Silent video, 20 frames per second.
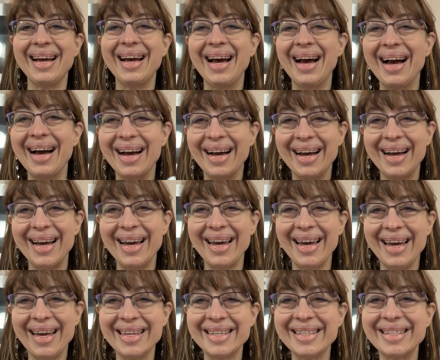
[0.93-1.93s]

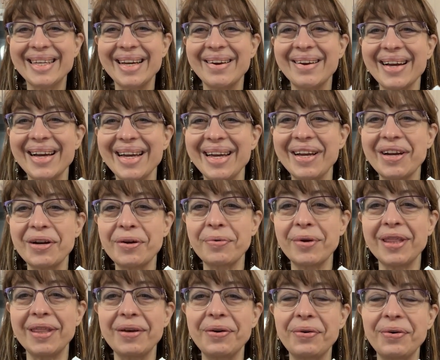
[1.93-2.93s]
Hi, Sarah here
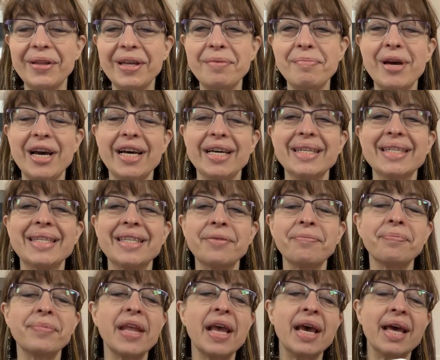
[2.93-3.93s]
with The Holy Mess.
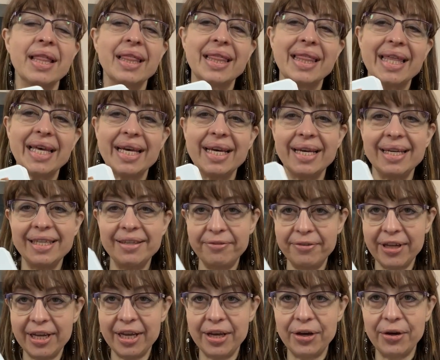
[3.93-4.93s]
This
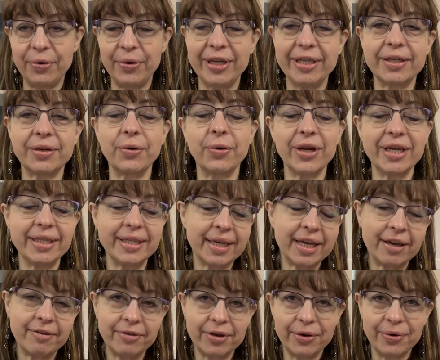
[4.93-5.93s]
video is going to
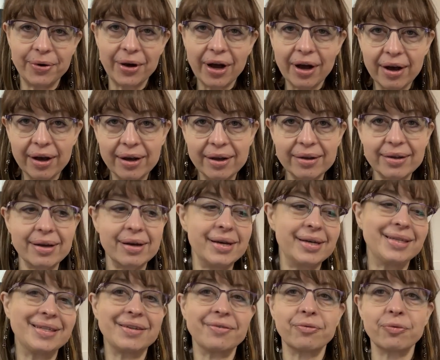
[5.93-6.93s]
give you all
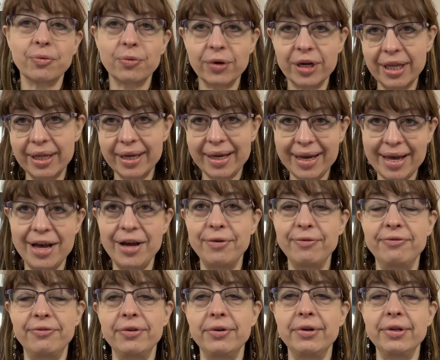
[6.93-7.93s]
kinds of really
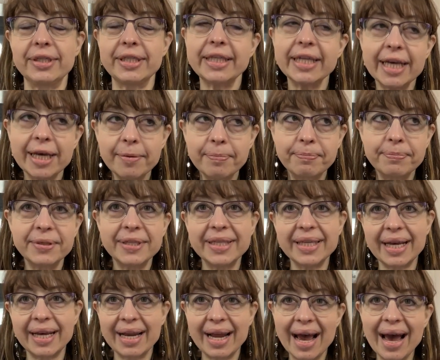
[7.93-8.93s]
helpful tips
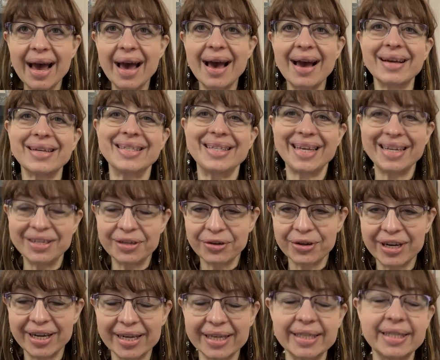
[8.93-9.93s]
and hacks and
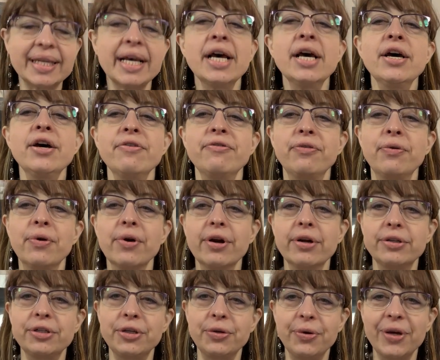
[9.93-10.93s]
tricks
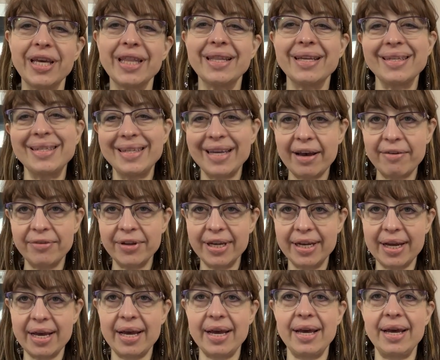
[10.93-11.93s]
for doing the
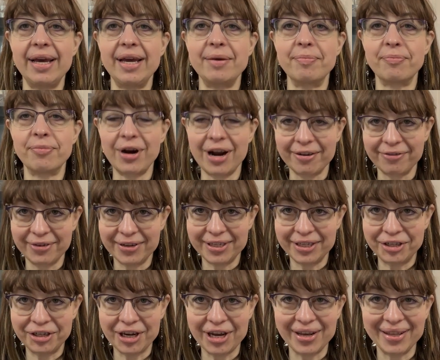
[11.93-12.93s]
7-day
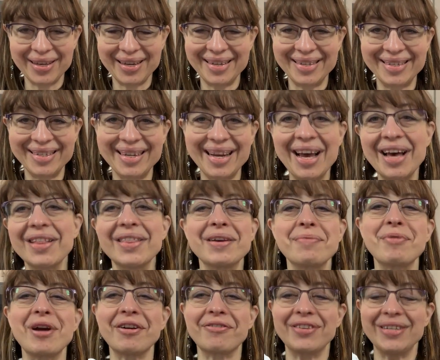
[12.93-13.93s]
breakfast challenge, healthy
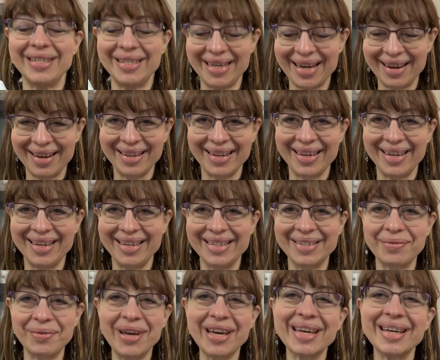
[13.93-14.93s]
breakfast challenge.
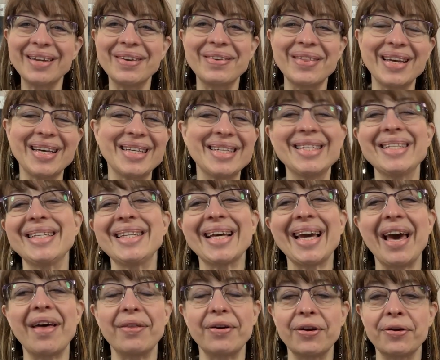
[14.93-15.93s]
We can do this
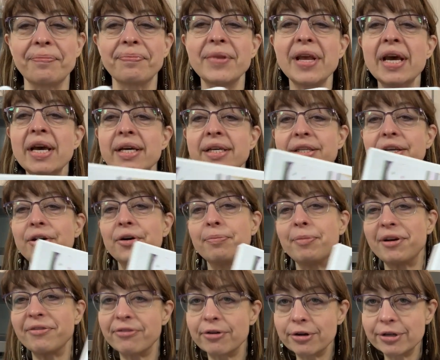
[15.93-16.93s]
together. So
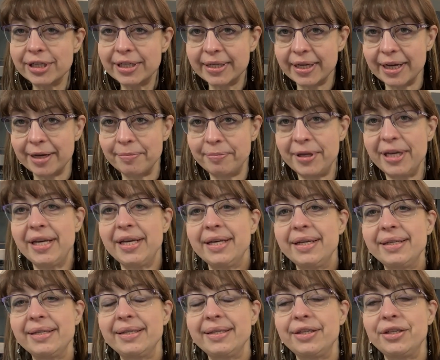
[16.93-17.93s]
my first tip
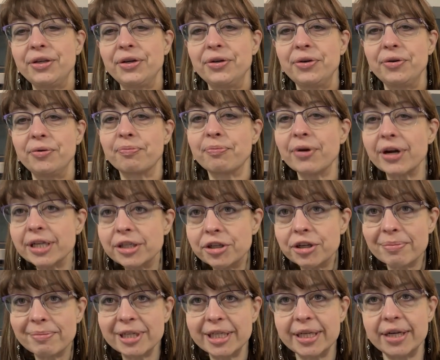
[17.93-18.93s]
is to print your
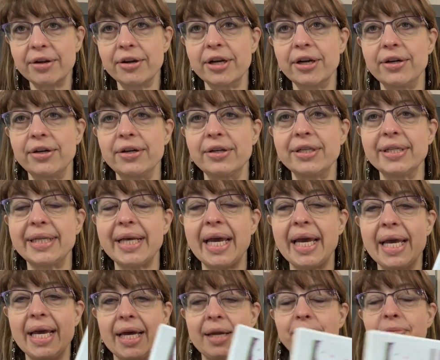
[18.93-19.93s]
materials
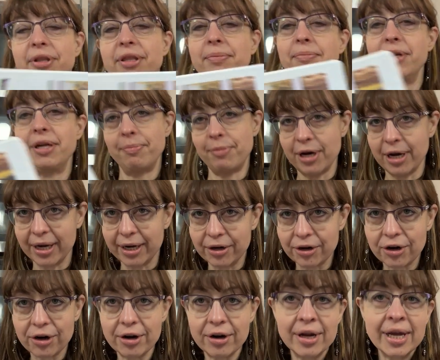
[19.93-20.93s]
and put them in a
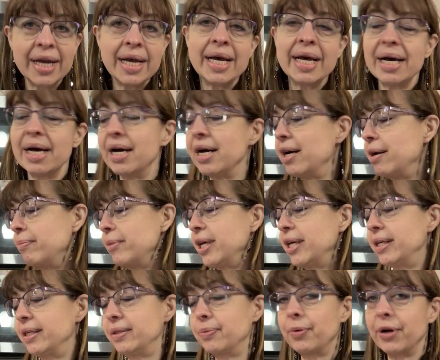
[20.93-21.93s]
binder,
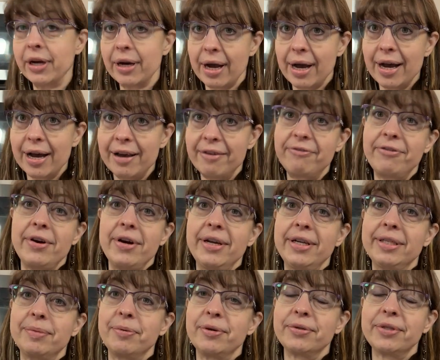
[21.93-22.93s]
is what I
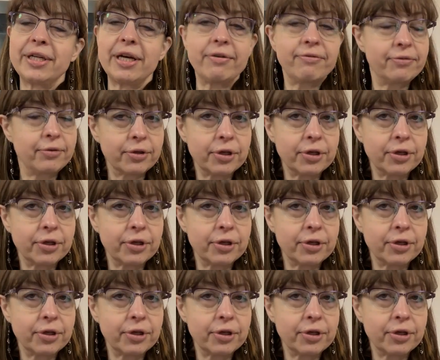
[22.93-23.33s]
find most helpful.